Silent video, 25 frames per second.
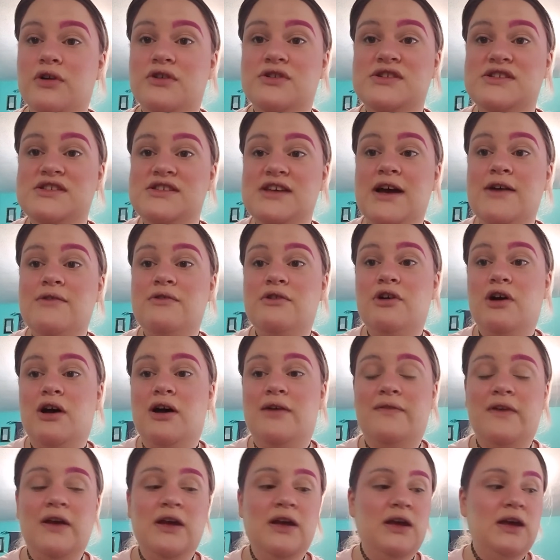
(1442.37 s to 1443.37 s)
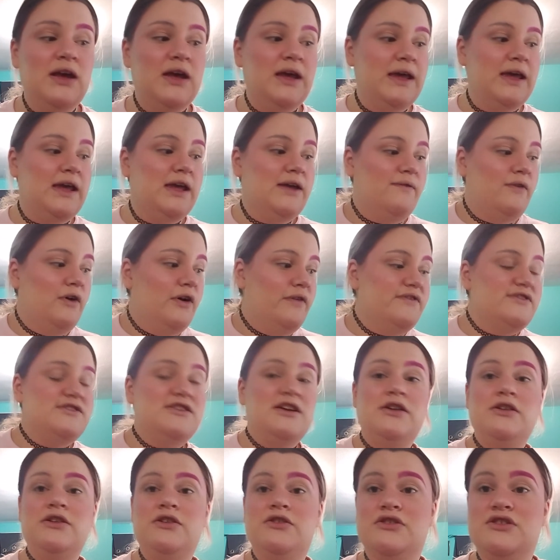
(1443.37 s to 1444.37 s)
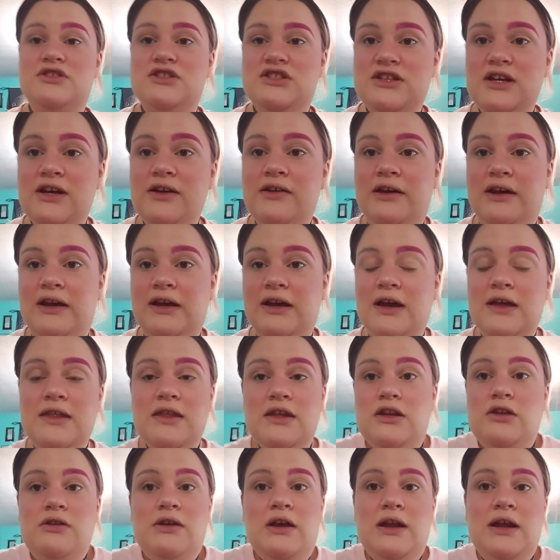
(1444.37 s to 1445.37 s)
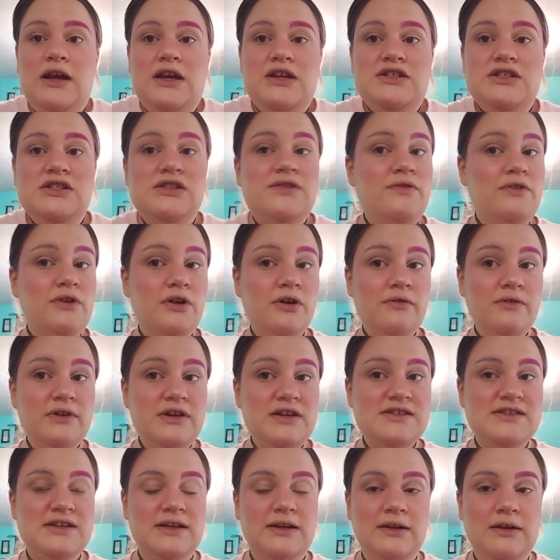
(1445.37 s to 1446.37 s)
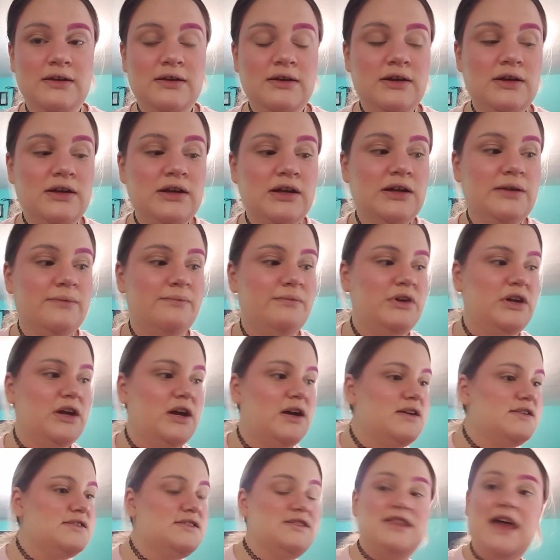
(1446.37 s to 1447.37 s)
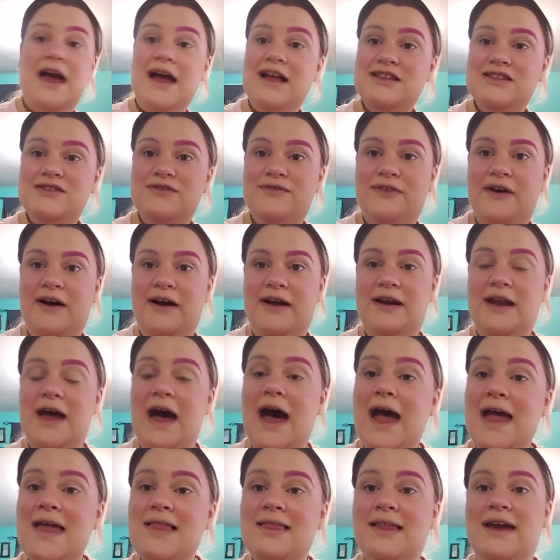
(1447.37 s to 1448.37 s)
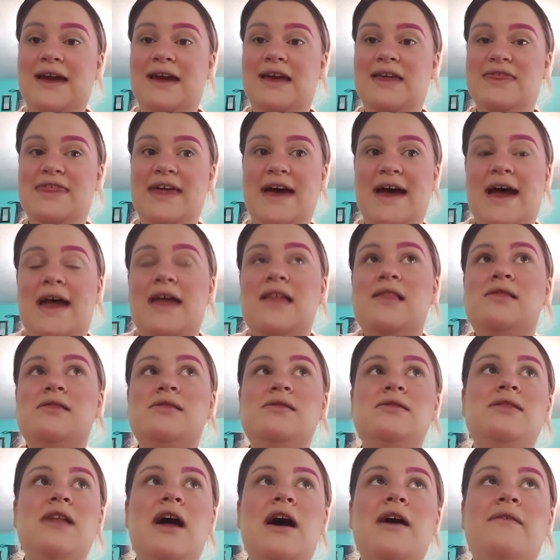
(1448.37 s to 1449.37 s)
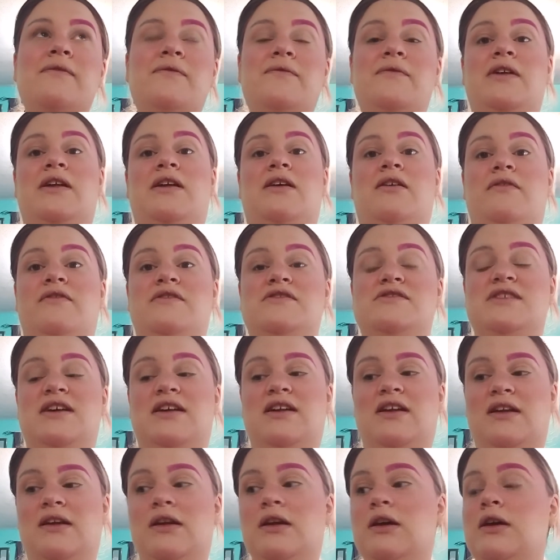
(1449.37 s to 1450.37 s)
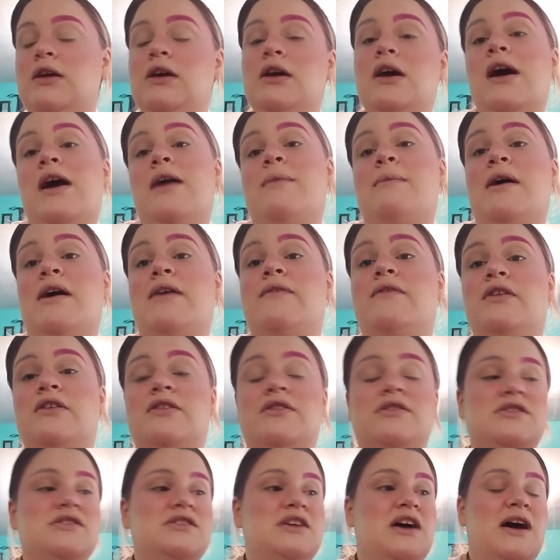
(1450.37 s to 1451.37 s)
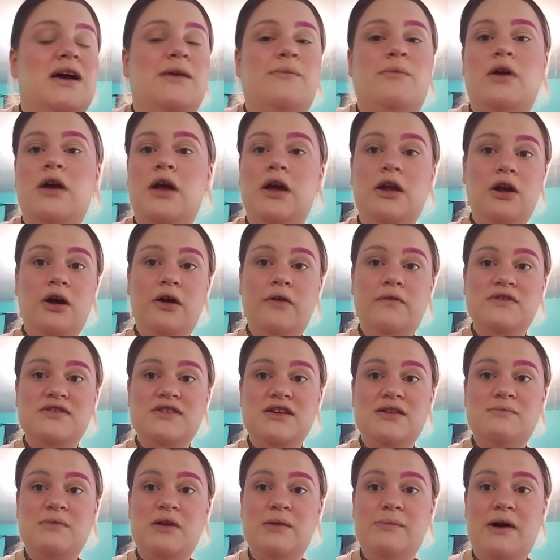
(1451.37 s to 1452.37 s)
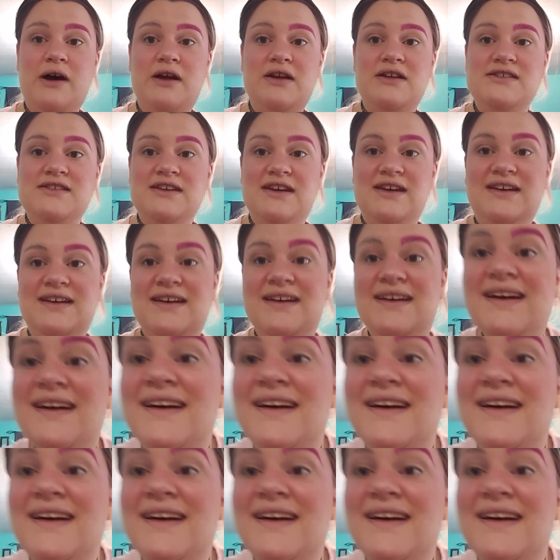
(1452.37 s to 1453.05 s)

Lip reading: sound off if all of a sudden you're chilling and then you get anxious for no reason. Because that's fun. I like that. I love when all of a sudden I'm having a good time and all of a sudden my body's like,